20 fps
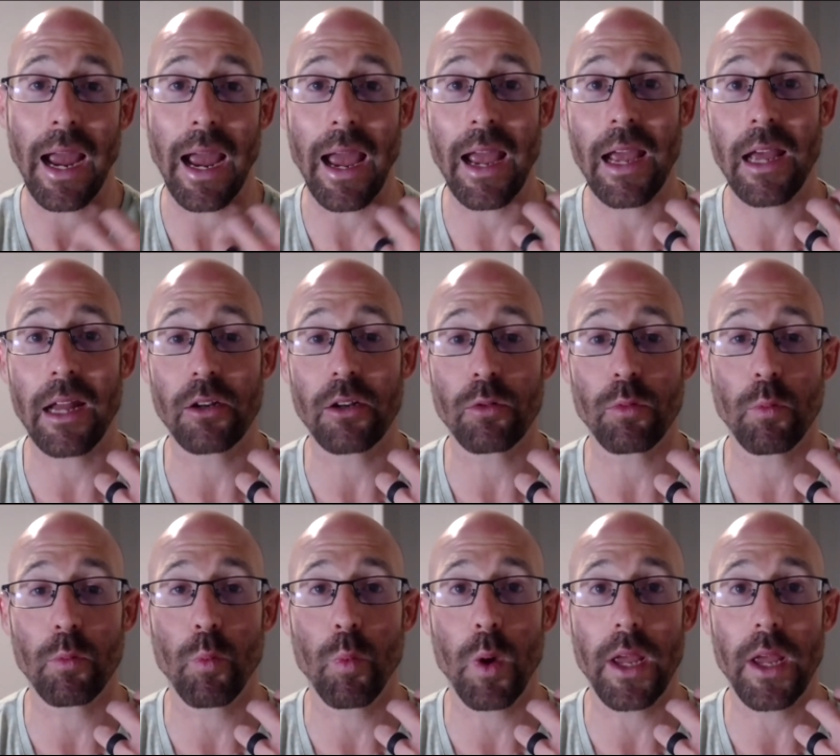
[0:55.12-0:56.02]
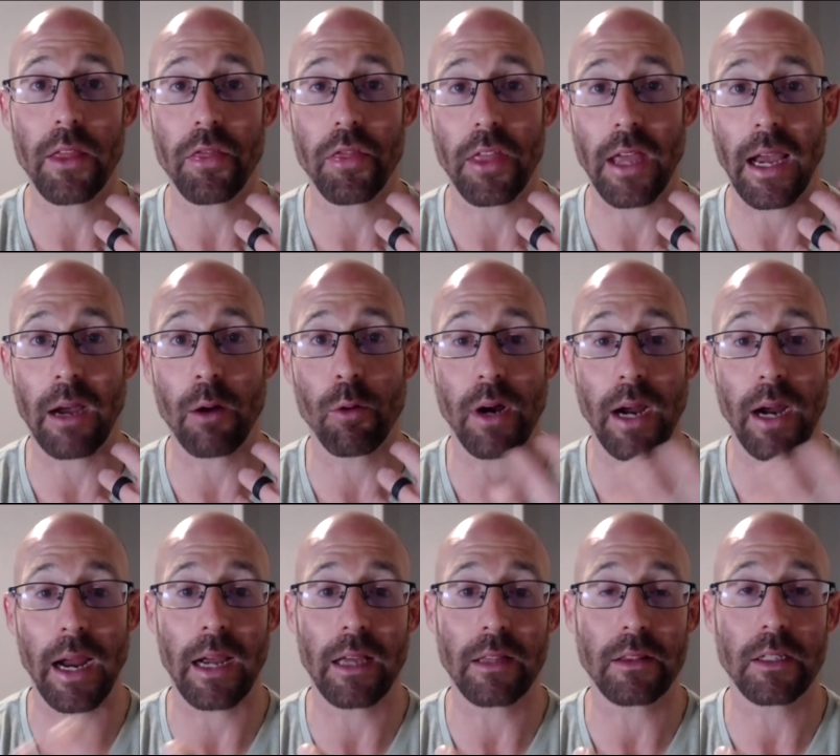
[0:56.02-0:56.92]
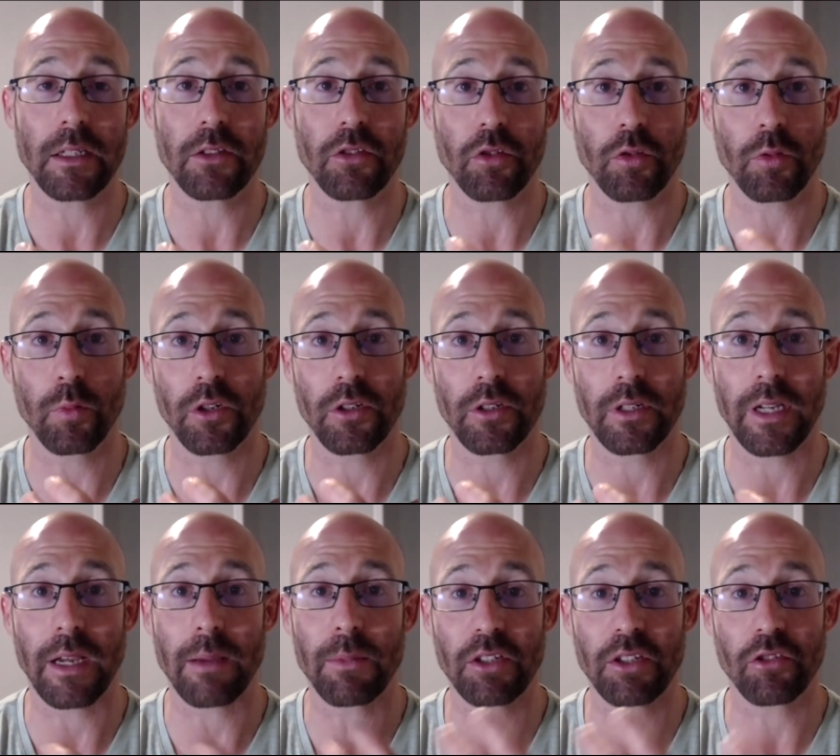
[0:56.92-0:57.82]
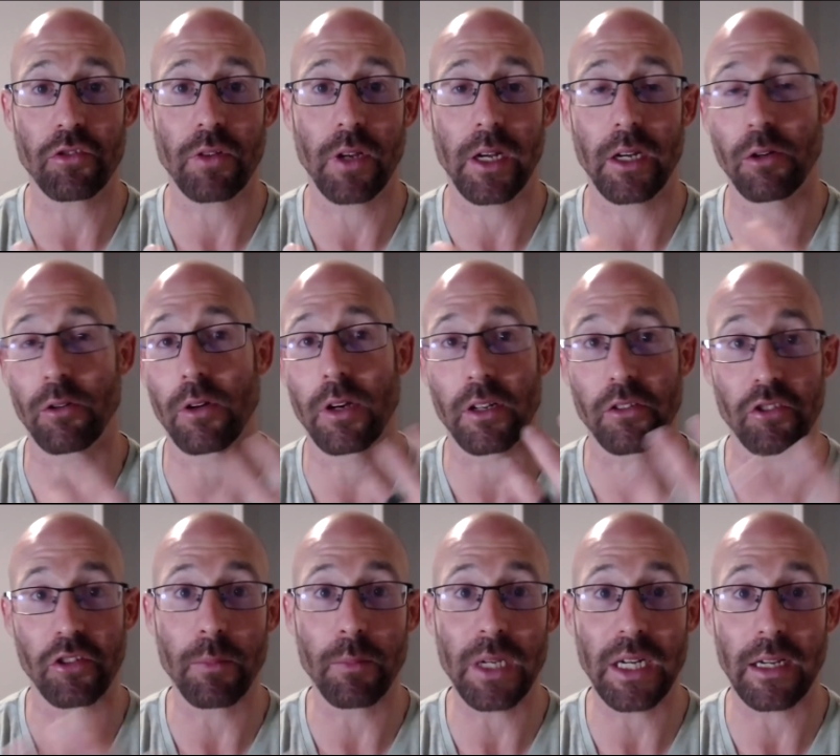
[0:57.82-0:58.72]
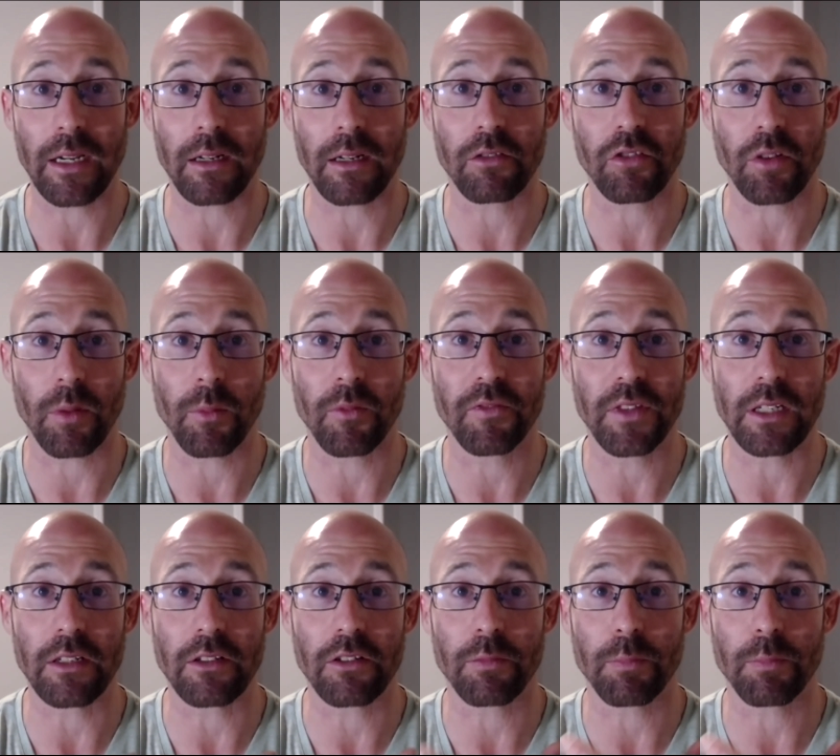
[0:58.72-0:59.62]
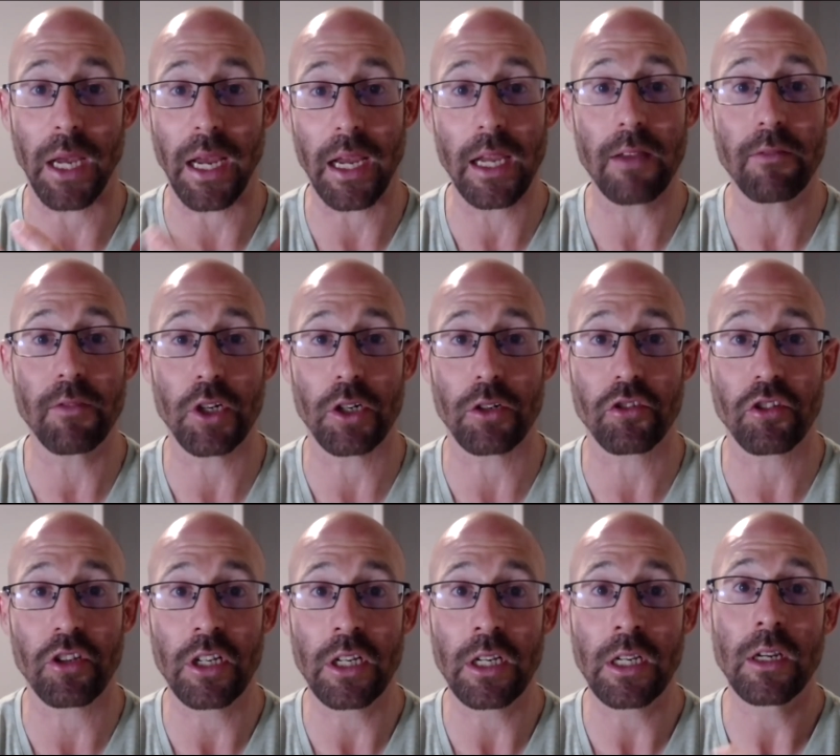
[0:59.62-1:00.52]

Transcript: and with our athletes who are demonstrating or exhibiting some of these behaviors